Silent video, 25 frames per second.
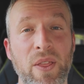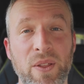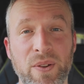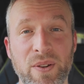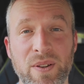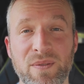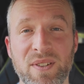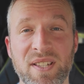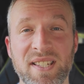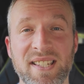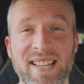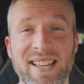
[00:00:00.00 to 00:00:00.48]
another
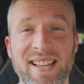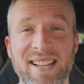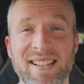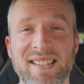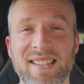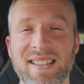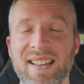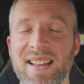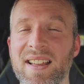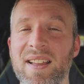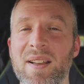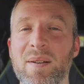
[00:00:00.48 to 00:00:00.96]

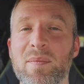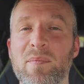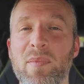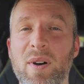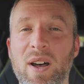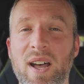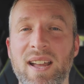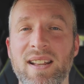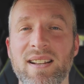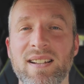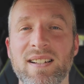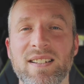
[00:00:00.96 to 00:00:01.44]
EV6,
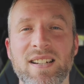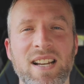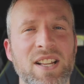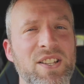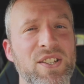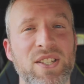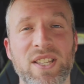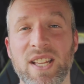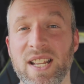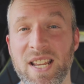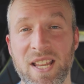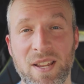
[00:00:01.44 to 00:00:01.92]
but
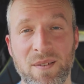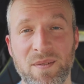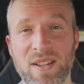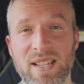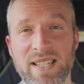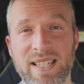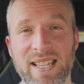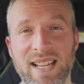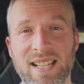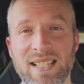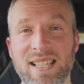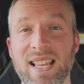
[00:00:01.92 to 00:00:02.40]
not just any
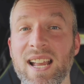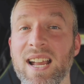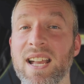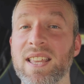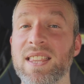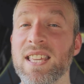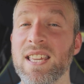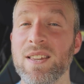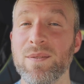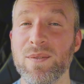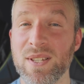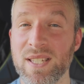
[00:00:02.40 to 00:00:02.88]
EV6. I
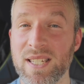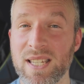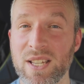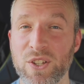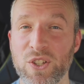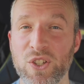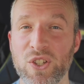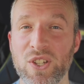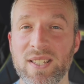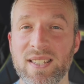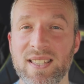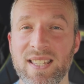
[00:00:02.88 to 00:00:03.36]
got the
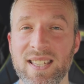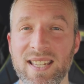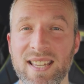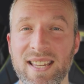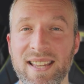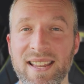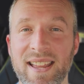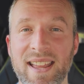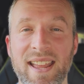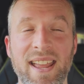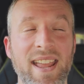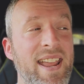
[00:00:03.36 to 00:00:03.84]
EV6
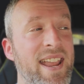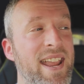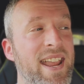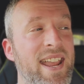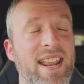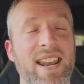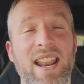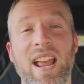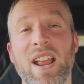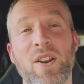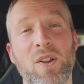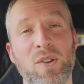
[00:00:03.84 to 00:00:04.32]
GT.
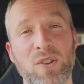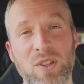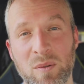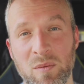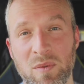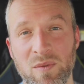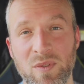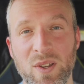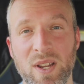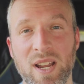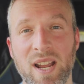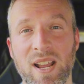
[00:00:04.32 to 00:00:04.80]
And I know
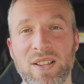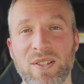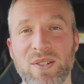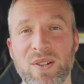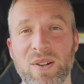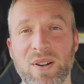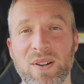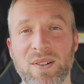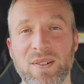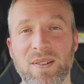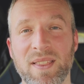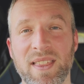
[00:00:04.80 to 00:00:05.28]
some of you guys
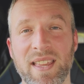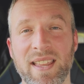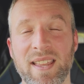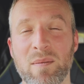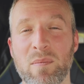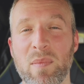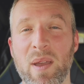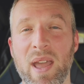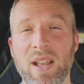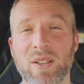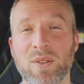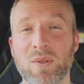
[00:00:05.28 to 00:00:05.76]
are
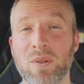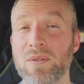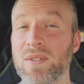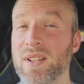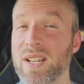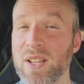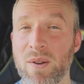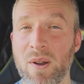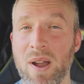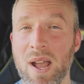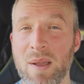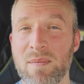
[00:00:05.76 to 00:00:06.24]
thinking back to a
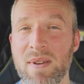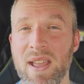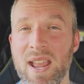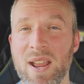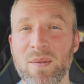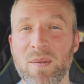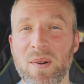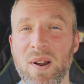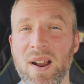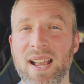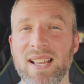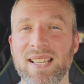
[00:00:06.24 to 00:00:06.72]
video I
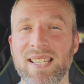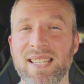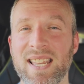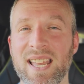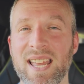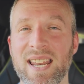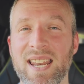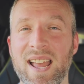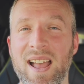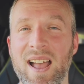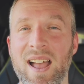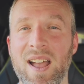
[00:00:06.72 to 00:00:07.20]
made where I
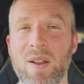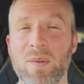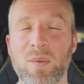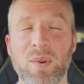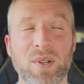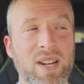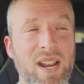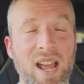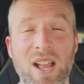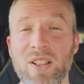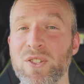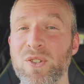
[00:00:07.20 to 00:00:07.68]
said I
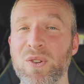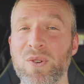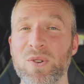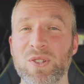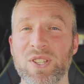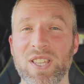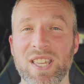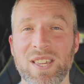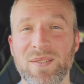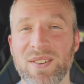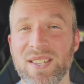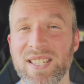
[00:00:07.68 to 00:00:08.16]
would not
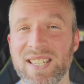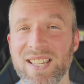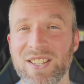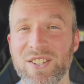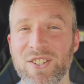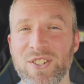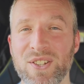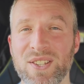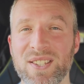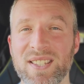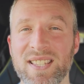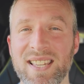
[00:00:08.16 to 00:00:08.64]
choose the
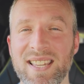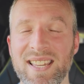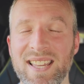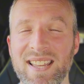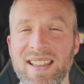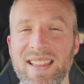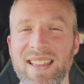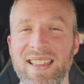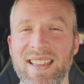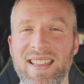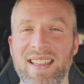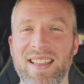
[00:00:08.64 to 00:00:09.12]
EV6
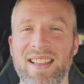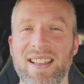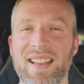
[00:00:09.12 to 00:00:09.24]
GT